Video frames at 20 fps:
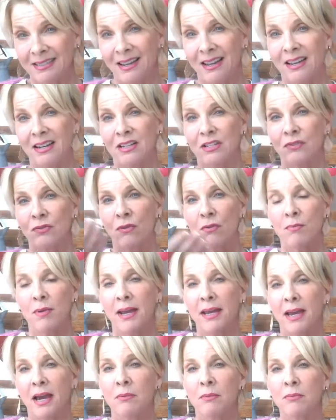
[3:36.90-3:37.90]
and it's from my
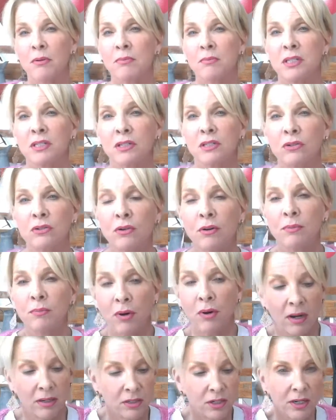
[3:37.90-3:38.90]
album, The Siddur
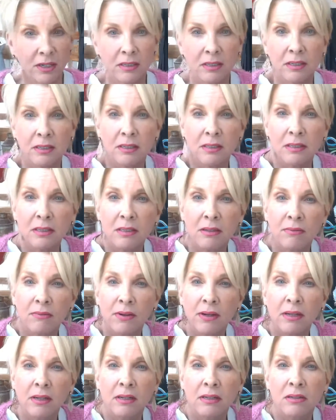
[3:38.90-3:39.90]
Project. Let's see if
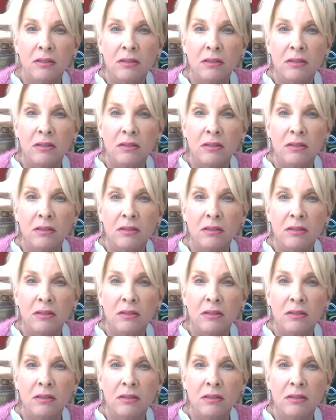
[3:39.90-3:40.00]
I can